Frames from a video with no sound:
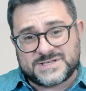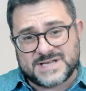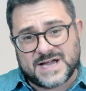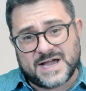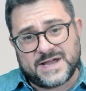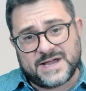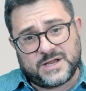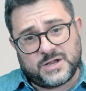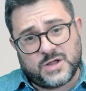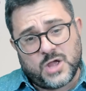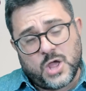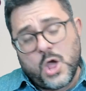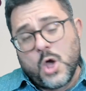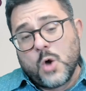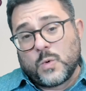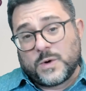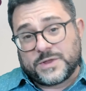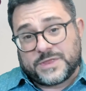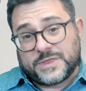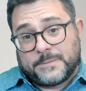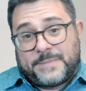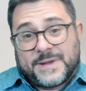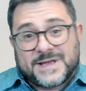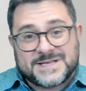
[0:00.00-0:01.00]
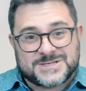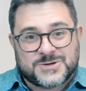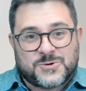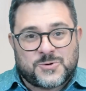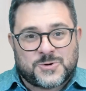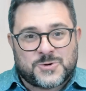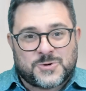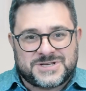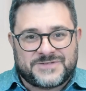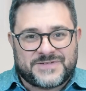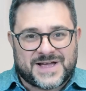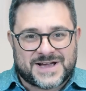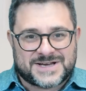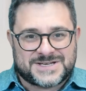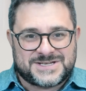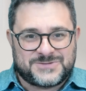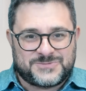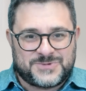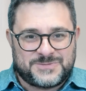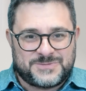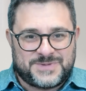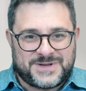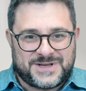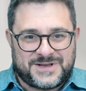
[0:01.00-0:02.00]
when deciding what the best course of
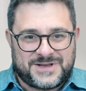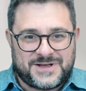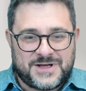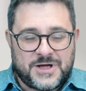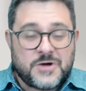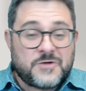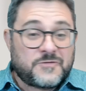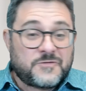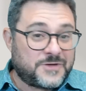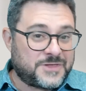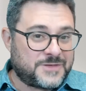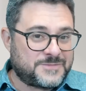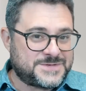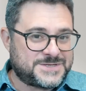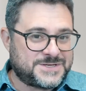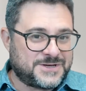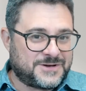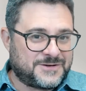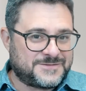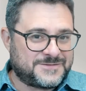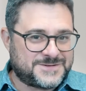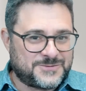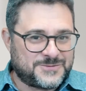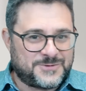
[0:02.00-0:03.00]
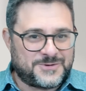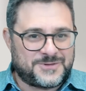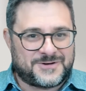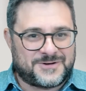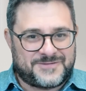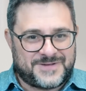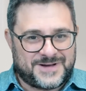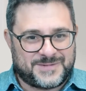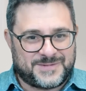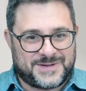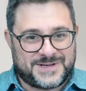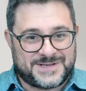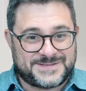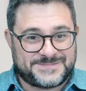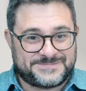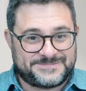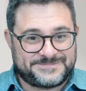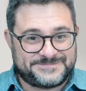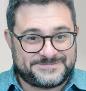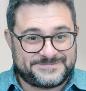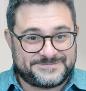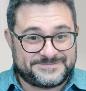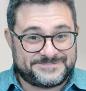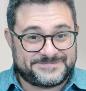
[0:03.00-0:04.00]
action would be for themselves or their
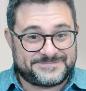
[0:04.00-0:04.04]
families.